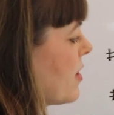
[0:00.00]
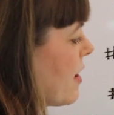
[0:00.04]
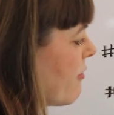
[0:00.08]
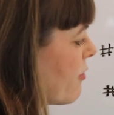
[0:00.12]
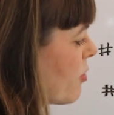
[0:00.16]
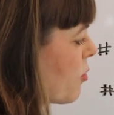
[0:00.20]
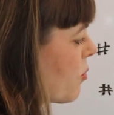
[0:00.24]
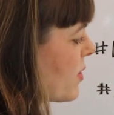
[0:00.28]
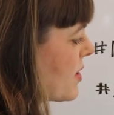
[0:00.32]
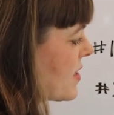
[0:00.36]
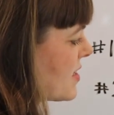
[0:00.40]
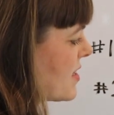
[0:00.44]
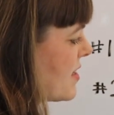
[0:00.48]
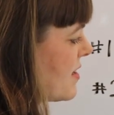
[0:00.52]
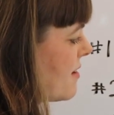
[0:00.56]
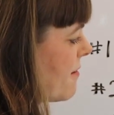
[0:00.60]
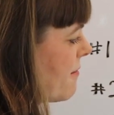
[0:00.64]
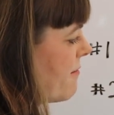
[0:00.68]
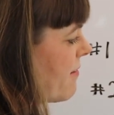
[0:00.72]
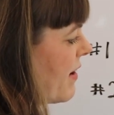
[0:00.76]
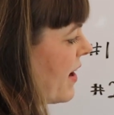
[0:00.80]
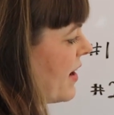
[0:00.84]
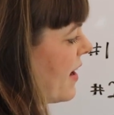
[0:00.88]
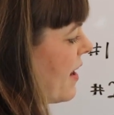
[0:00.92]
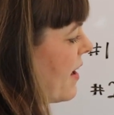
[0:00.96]
never want to
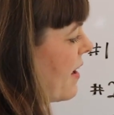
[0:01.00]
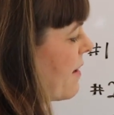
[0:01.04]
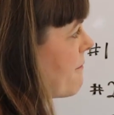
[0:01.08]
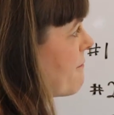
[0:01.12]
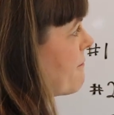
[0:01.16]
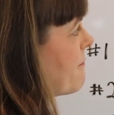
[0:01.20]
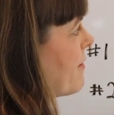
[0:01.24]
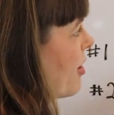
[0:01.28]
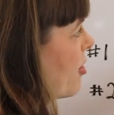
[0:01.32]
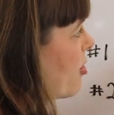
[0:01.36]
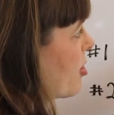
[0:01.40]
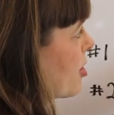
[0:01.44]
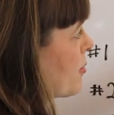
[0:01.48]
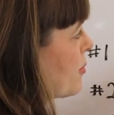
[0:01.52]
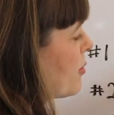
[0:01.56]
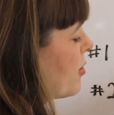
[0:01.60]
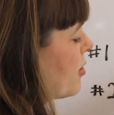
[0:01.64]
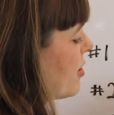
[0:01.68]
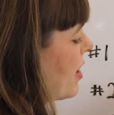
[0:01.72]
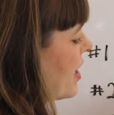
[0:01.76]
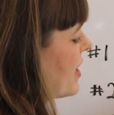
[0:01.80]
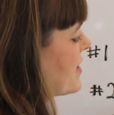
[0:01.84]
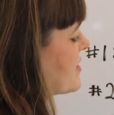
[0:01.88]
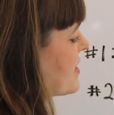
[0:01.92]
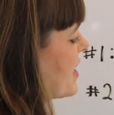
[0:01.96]
define a
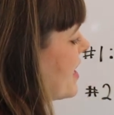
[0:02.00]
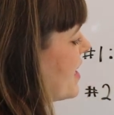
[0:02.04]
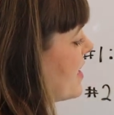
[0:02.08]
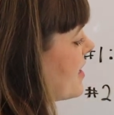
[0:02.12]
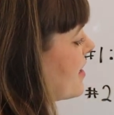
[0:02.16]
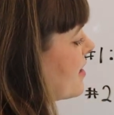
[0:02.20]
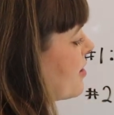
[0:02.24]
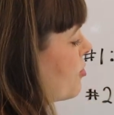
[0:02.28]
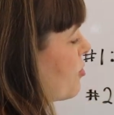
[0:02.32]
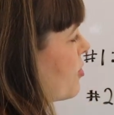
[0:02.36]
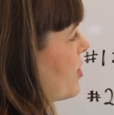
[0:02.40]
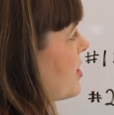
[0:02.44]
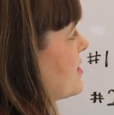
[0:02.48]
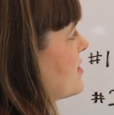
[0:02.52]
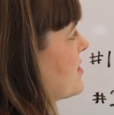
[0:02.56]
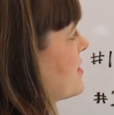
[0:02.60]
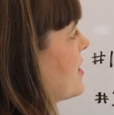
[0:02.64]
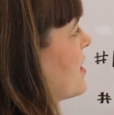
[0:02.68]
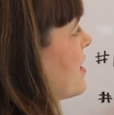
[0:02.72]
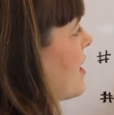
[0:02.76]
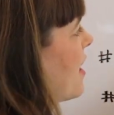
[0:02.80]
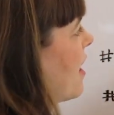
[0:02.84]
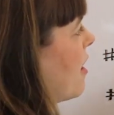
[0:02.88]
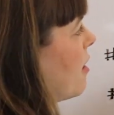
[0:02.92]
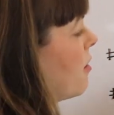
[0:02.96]
variable as increase
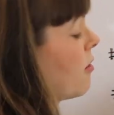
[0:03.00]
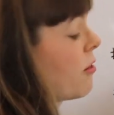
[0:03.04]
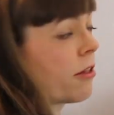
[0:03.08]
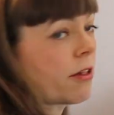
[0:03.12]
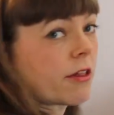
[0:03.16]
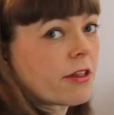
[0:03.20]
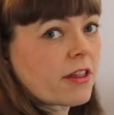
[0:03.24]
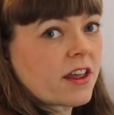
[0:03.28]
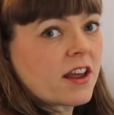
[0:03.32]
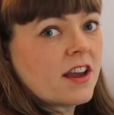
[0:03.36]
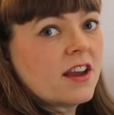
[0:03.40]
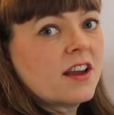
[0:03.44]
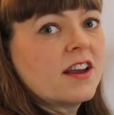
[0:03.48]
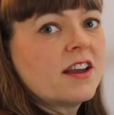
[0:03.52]
in health